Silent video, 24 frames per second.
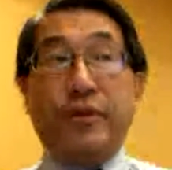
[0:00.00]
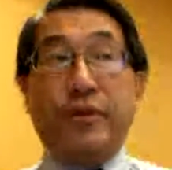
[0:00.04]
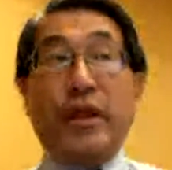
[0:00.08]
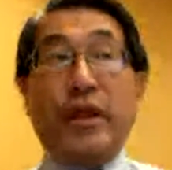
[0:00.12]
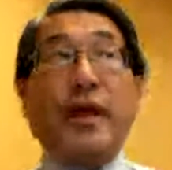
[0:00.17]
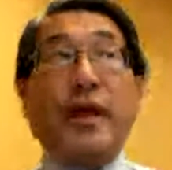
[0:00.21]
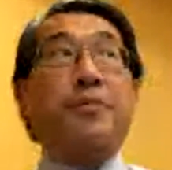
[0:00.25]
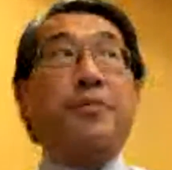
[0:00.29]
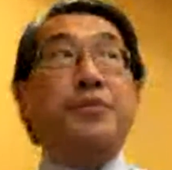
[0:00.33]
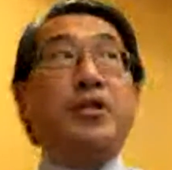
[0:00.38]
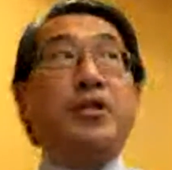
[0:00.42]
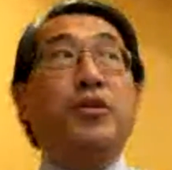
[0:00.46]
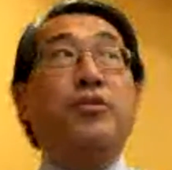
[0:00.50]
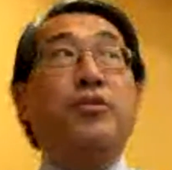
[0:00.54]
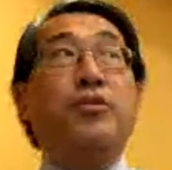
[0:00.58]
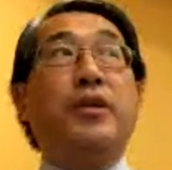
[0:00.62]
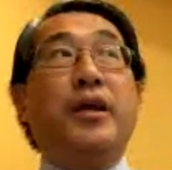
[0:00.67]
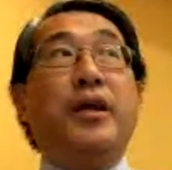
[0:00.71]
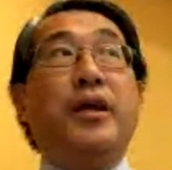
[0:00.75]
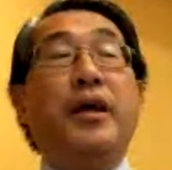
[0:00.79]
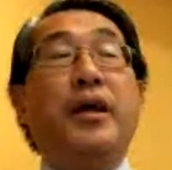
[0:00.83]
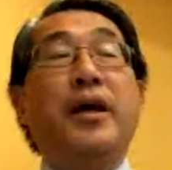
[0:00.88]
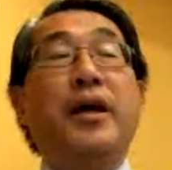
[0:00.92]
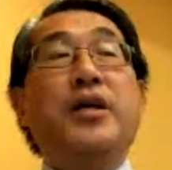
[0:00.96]

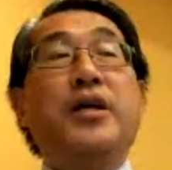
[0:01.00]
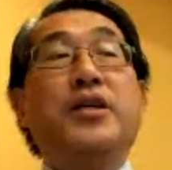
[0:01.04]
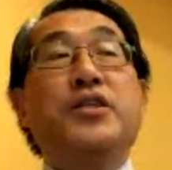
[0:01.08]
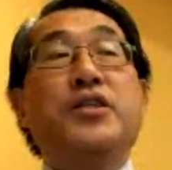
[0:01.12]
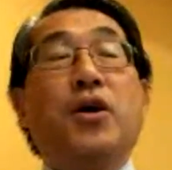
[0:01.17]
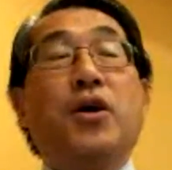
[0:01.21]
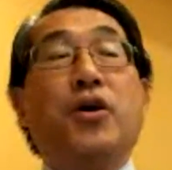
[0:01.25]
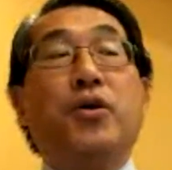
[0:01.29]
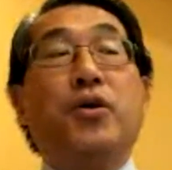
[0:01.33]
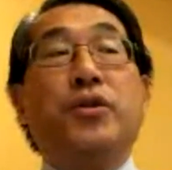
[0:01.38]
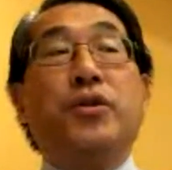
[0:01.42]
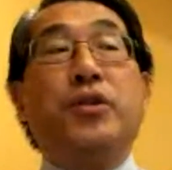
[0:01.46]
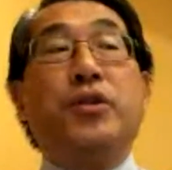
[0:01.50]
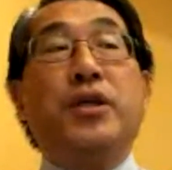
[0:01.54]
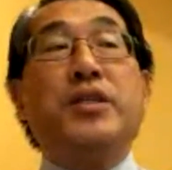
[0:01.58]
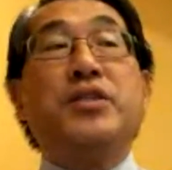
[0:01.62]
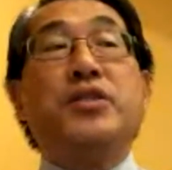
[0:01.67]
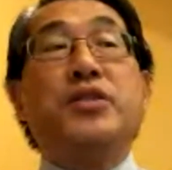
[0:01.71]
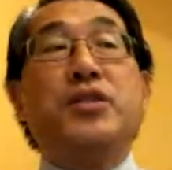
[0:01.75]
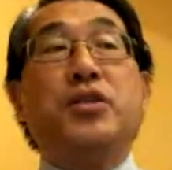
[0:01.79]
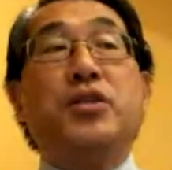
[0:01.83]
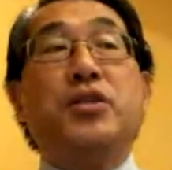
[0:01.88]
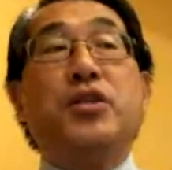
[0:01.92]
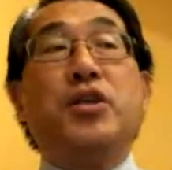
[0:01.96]
Absolutely. So
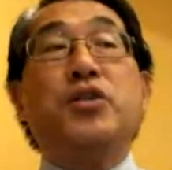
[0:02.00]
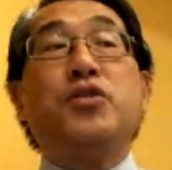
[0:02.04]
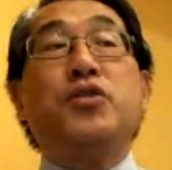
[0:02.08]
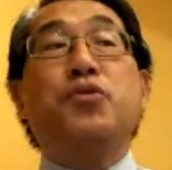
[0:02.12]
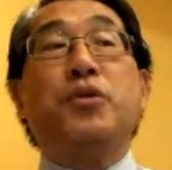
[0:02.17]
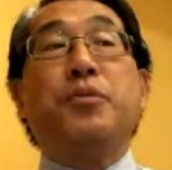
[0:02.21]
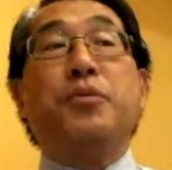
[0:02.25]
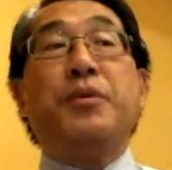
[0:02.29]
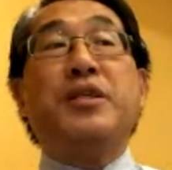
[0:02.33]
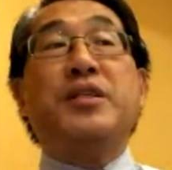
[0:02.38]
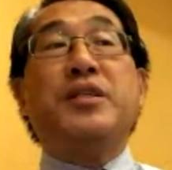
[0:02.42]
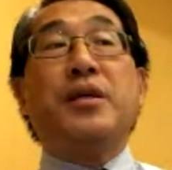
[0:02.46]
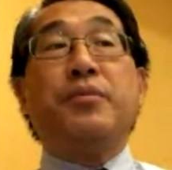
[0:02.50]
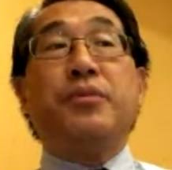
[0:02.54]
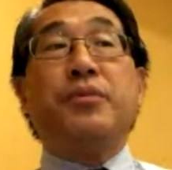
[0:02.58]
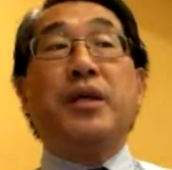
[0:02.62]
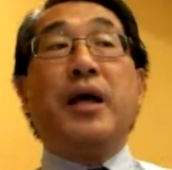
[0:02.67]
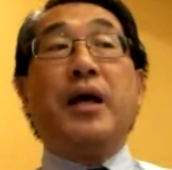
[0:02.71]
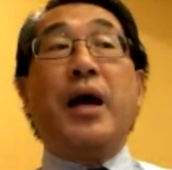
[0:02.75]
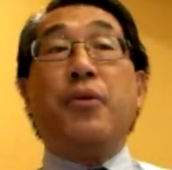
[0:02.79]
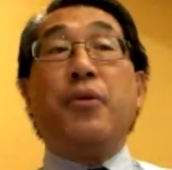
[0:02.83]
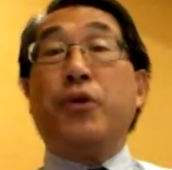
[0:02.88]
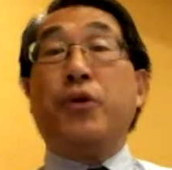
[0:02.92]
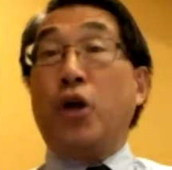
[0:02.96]
this would be something
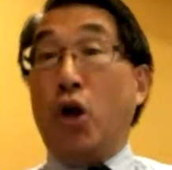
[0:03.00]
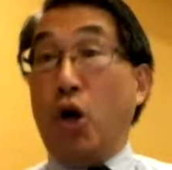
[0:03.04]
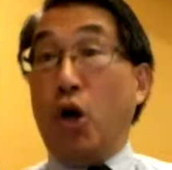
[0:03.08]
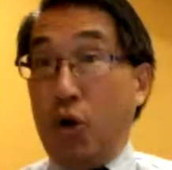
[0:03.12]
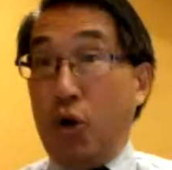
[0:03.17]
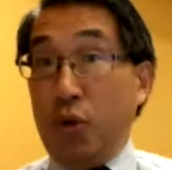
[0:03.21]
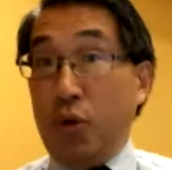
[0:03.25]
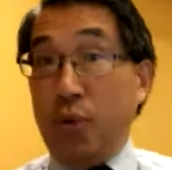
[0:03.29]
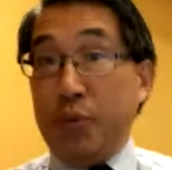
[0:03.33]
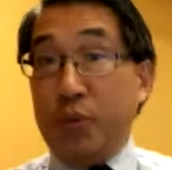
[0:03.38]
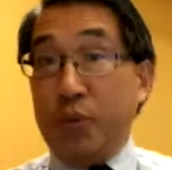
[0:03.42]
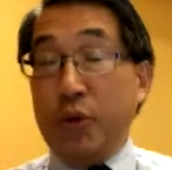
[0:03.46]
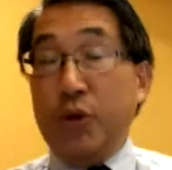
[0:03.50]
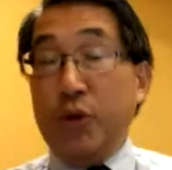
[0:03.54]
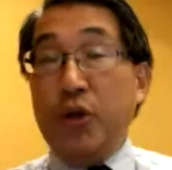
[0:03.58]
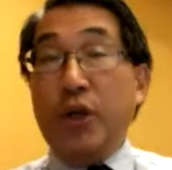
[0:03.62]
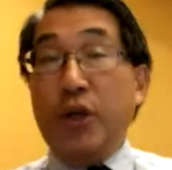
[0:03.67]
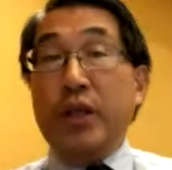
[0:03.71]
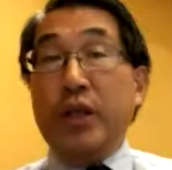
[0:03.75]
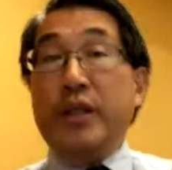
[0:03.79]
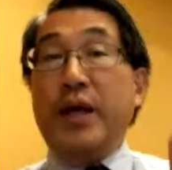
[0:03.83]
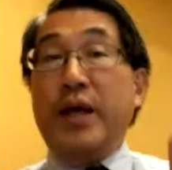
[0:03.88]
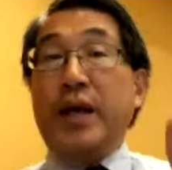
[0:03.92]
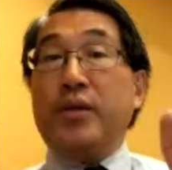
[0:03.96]
I would hope
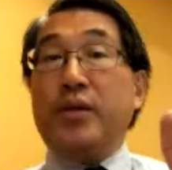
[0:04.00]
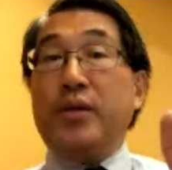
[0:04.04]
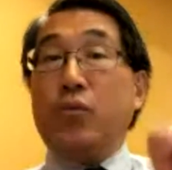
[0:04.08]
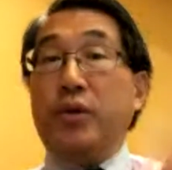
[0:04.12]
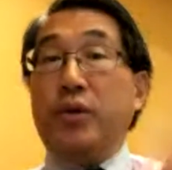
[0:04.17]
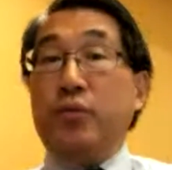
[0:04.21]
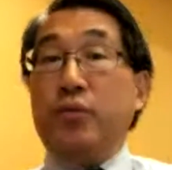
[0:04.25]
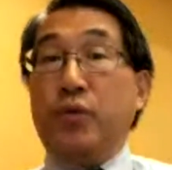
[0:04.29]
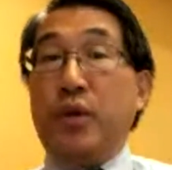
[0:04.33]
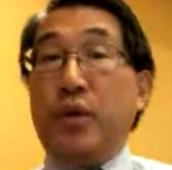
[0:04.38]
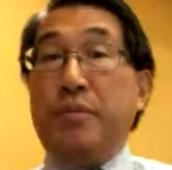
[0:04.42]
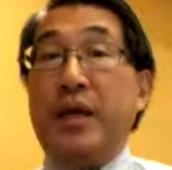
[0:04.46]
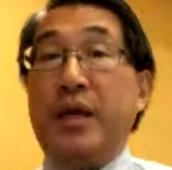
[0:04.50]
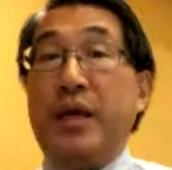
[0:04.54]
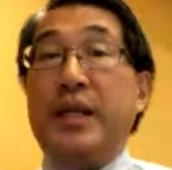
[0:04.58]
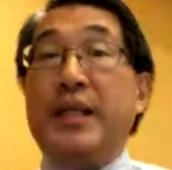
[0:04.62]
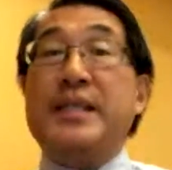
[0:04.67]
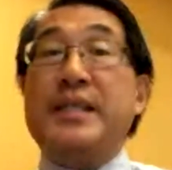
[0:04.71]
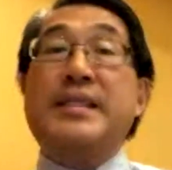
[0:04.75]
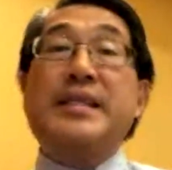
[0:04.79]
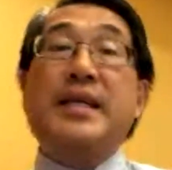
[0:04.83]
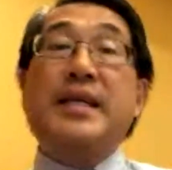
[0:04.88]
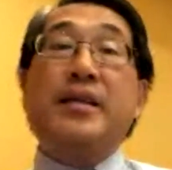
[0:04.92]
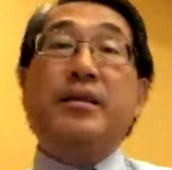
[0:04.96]
that when we meet in
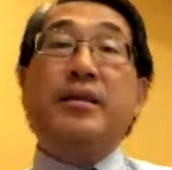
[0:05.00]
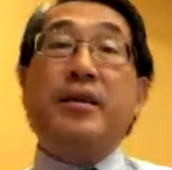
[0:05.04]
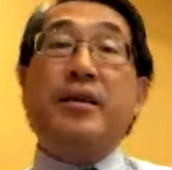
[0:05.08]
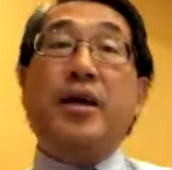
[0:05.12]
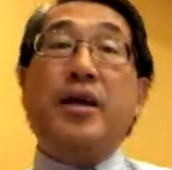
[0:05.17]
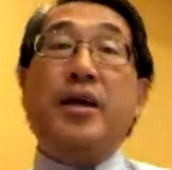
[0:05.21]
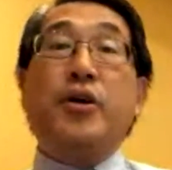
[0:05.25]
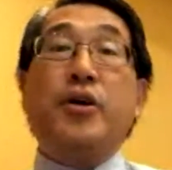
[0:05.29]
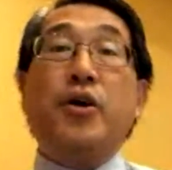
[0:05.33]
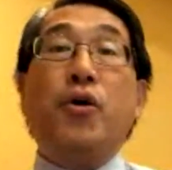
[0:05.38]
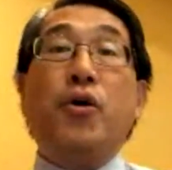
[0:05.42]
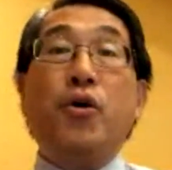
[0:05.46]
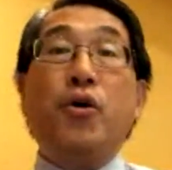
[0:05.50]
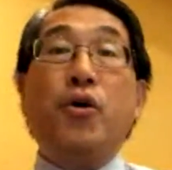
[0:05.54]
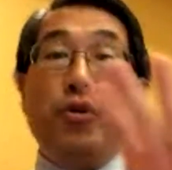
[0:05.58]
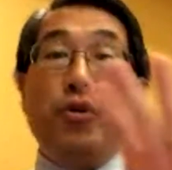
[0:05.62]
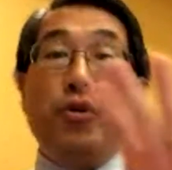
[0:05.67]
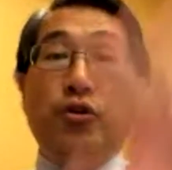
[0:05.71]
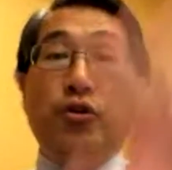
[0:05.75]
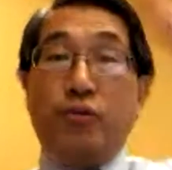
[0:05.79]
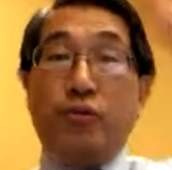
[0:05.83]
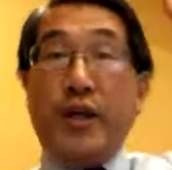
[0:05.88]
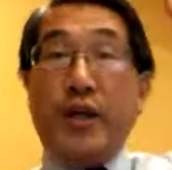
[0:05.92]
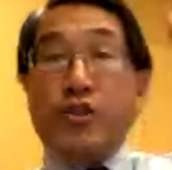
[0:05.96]
San Diego, you
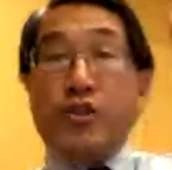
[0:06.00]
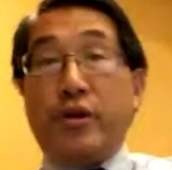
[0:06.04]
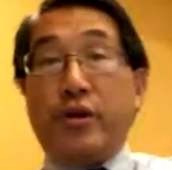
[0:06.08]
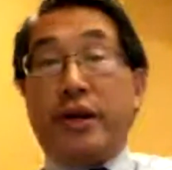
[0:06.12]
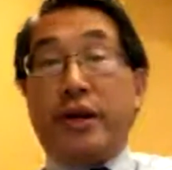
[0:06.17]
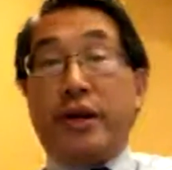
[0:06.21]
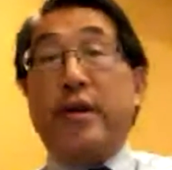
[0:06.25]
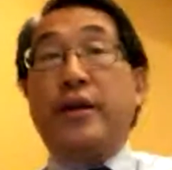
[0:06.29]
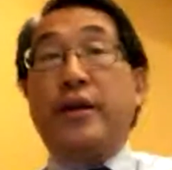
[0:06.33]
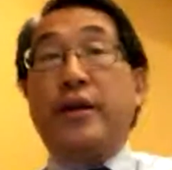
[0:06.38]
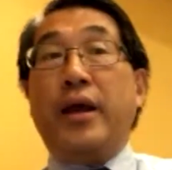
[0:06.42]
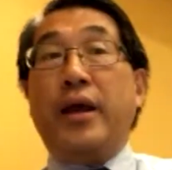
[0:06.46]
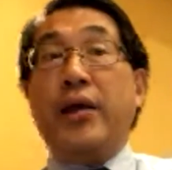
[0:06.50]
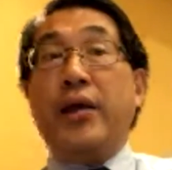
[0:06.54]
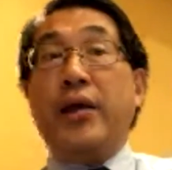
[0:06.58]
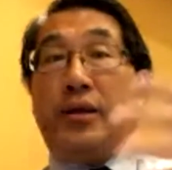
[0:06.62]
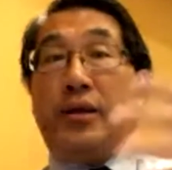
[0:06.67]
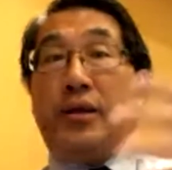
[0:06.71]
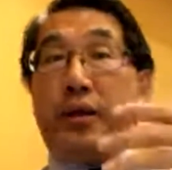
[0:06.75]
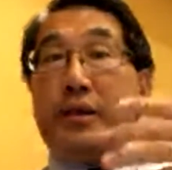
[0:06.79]
raise your hand,